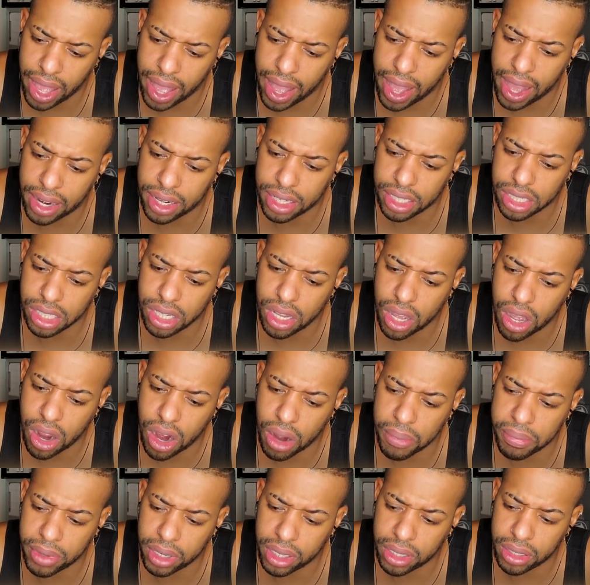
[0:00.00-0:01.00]
Alice
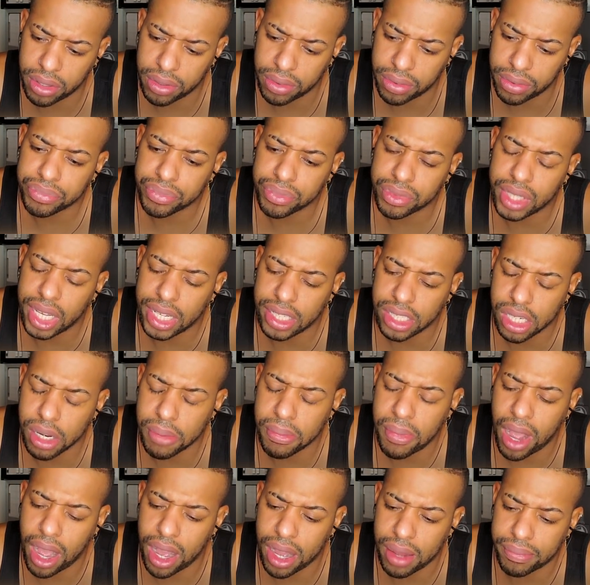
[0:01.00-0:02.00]
Harmon. That's her
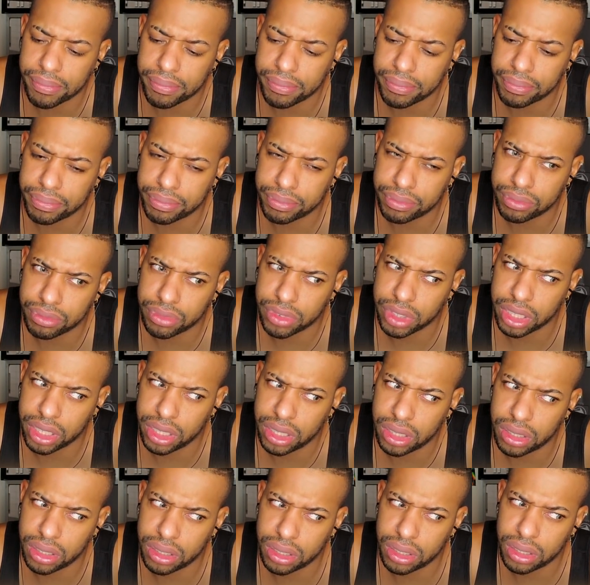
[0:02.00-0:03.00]
mom,
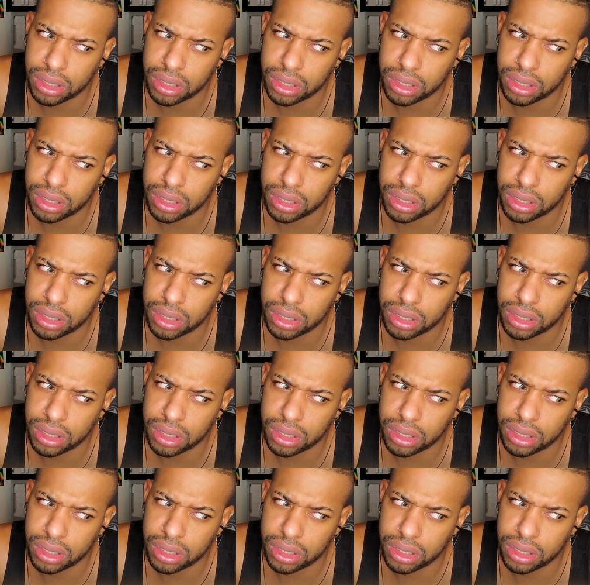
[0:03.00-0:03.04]
right?